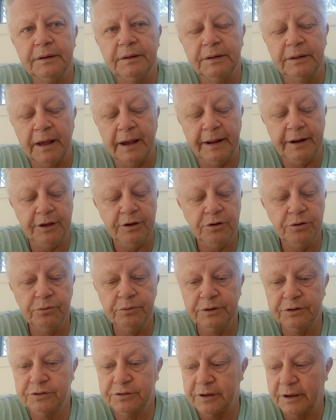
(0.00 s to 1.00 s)
lady
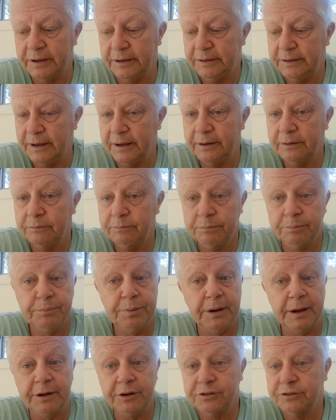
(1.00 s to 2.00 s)
who is a
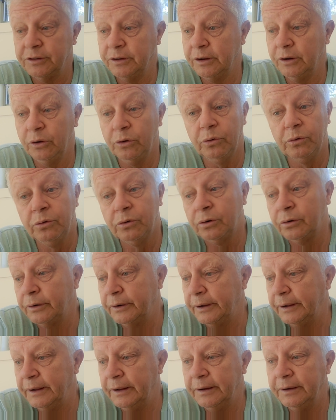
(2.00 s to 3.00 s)
PhD in law
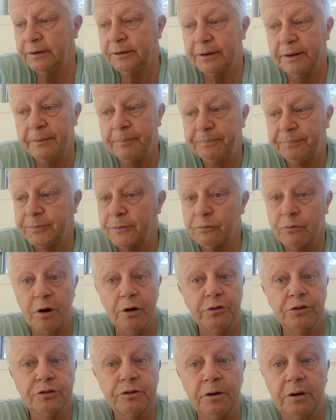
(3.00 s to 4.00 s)
and
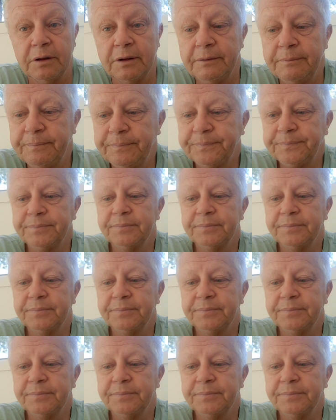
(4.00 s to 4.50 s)
Rhodes Scholar,